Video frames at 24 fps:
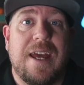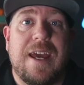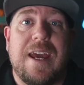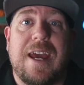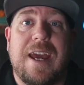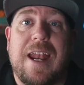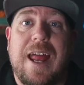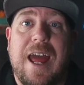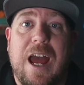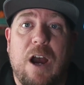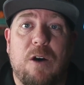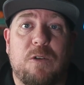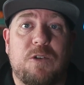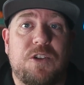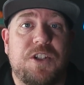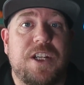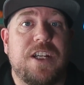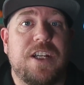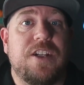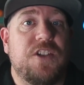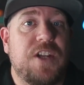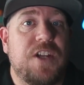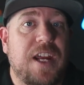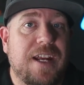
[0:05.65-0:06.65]
and how she
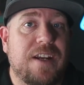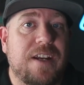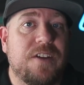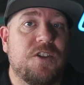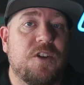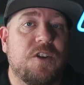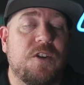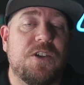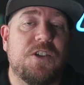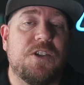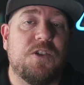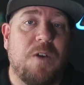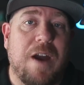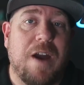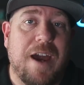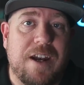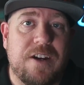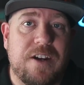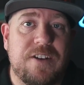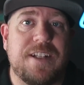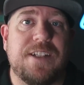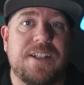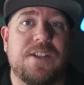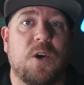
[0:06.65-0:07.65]
changed her
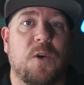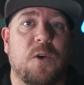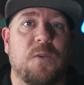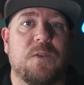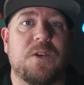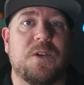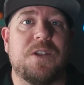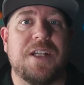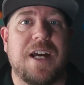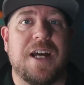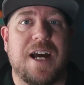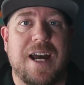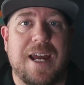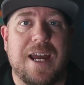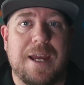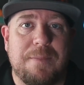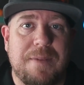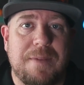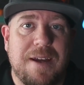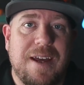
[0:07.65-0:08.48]
strategies over time